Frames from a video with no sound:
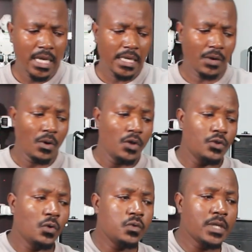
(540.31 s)
Now,
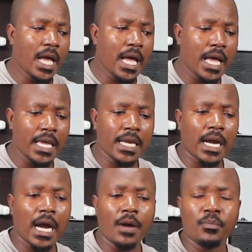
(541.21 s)
those are a
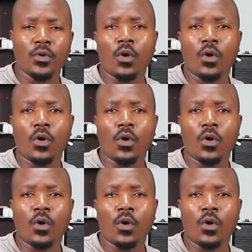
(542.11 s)
couple